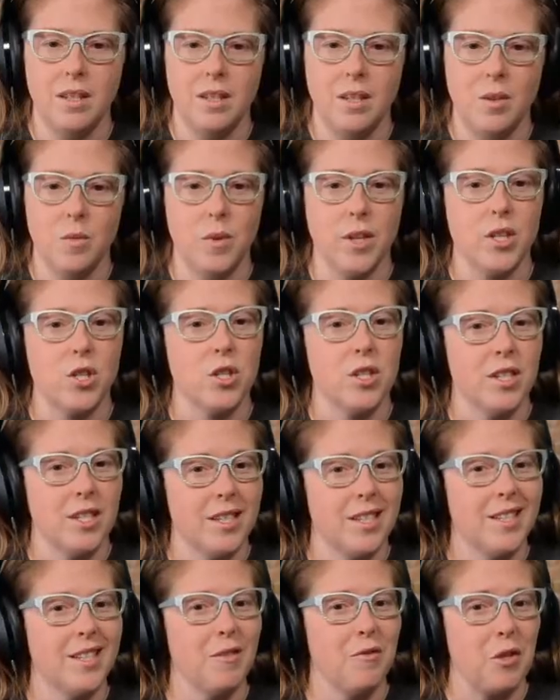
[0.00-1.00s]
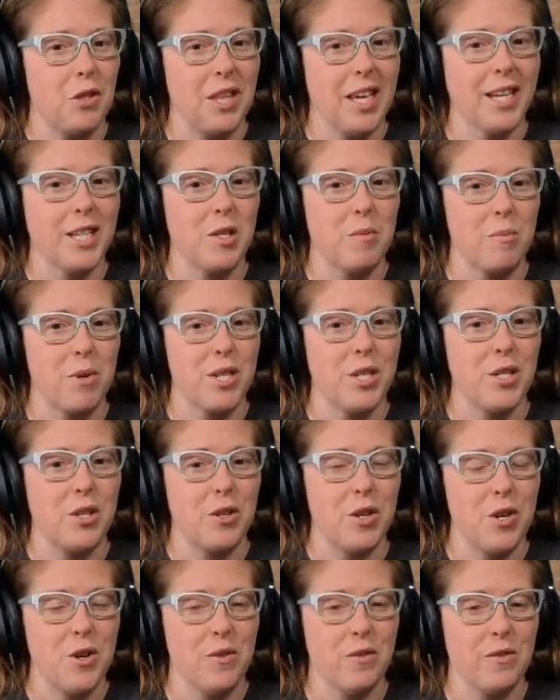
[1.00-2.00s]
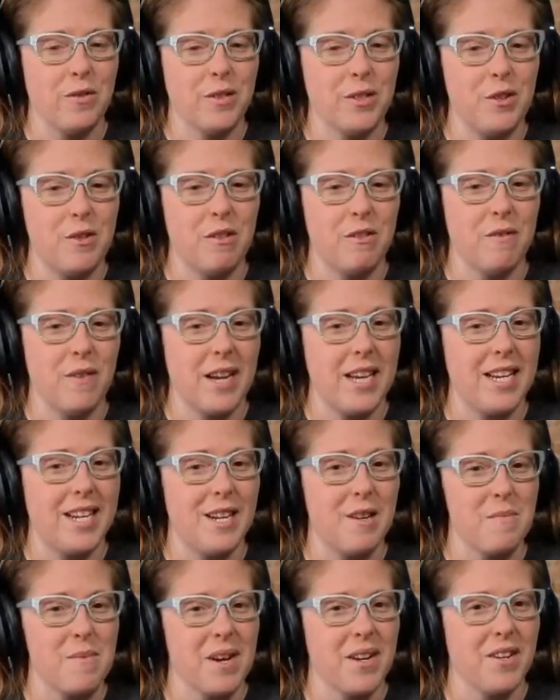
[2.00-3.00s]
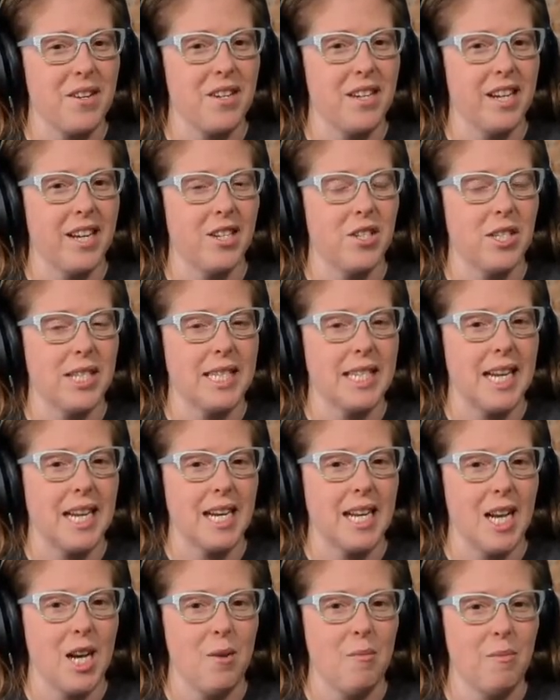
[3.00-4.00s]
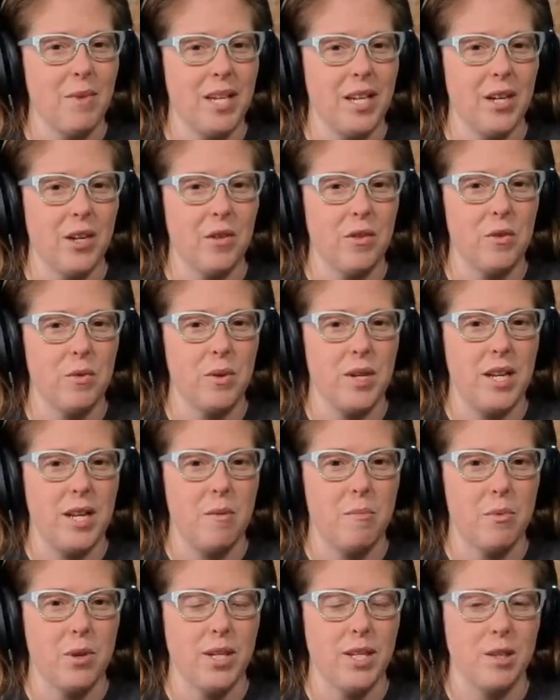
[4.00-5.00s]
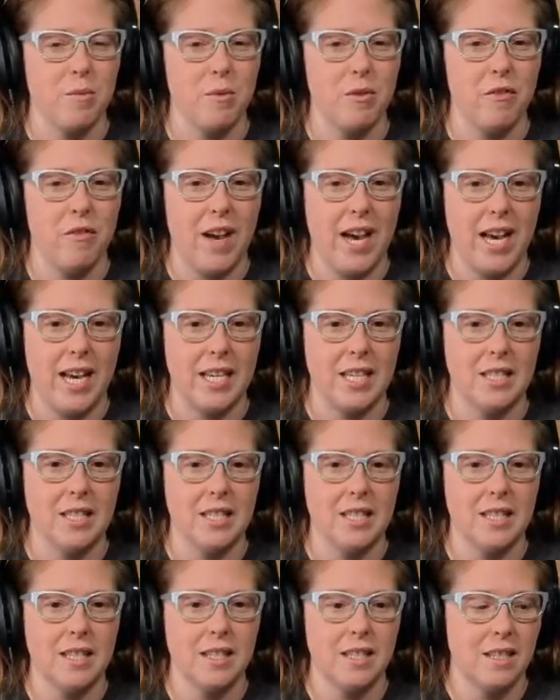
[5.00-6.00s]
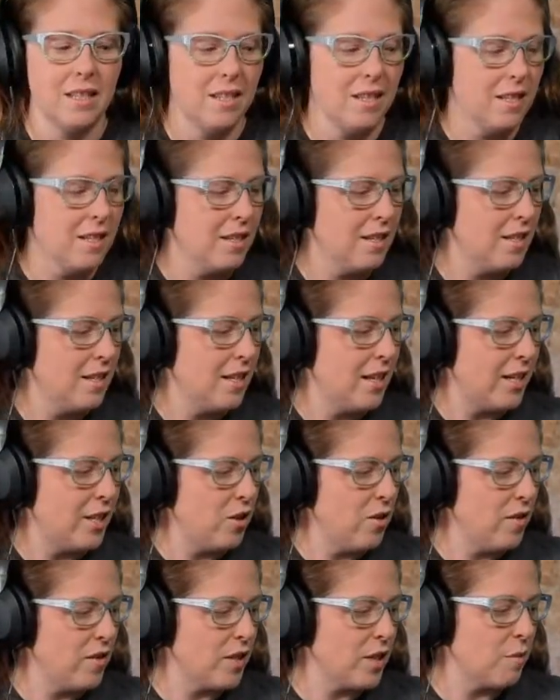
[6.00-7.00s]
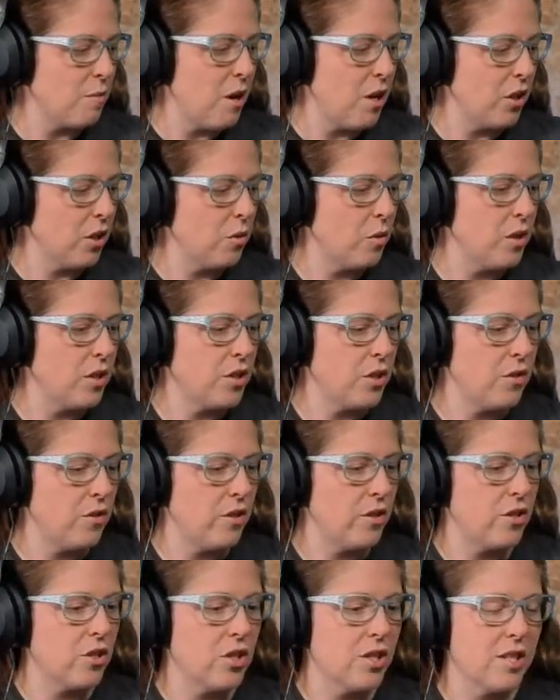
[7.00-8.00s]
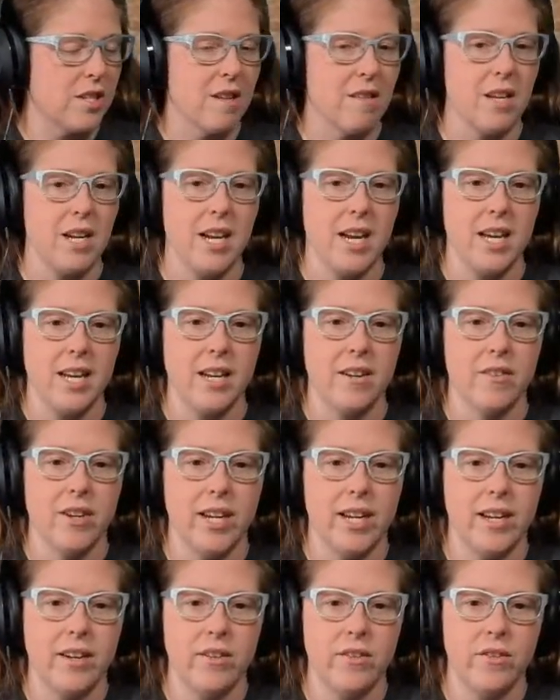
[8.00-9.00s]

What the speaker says: which if you'd like to print your own, you can find it at browndoggadgets.com in our 3D printable files. I do have a smaller one too. There's just nothing on it right now.